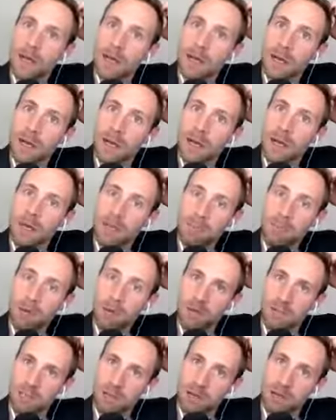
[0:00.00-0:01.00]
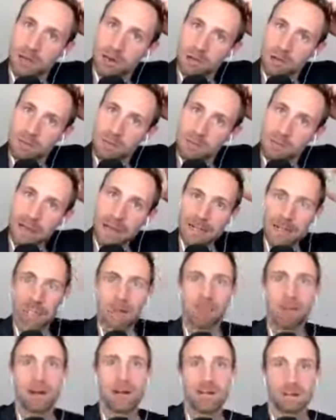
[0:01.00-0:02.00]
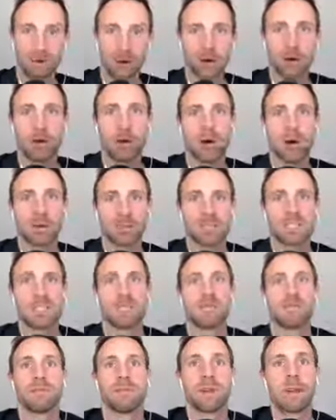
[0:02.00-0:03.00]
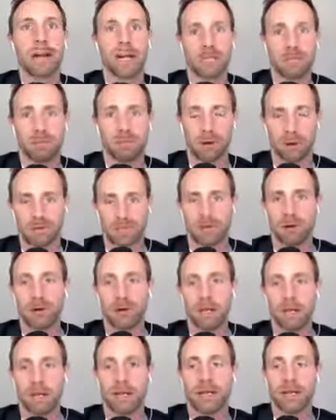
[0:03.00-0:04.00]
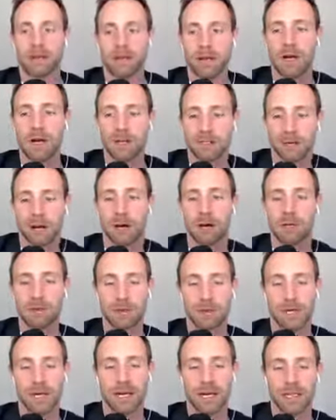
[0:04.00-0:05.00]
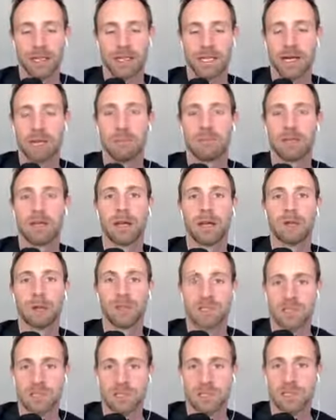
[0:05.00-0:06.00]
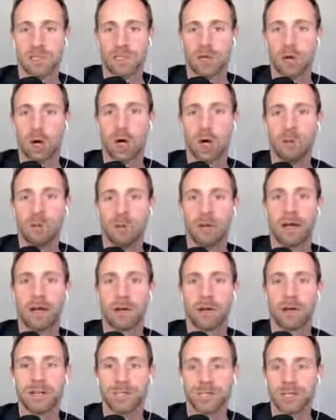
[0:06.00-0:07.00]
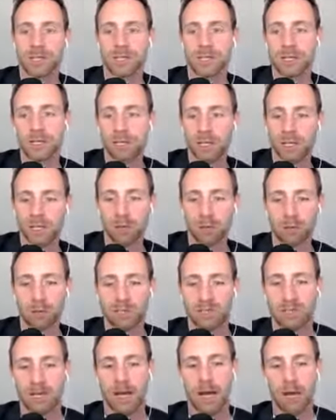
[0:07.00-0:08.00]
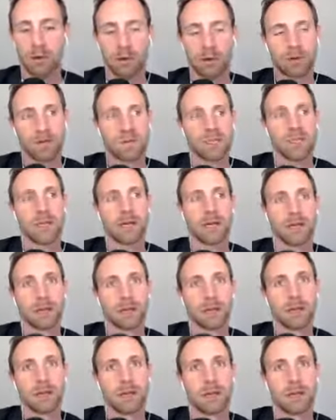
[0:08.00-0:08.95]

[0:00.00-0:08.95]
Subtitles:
a postcard backed up by a phone call to see if they got the postcard, and if not, to offer the same thing, which is the home evaluation, which I would have said.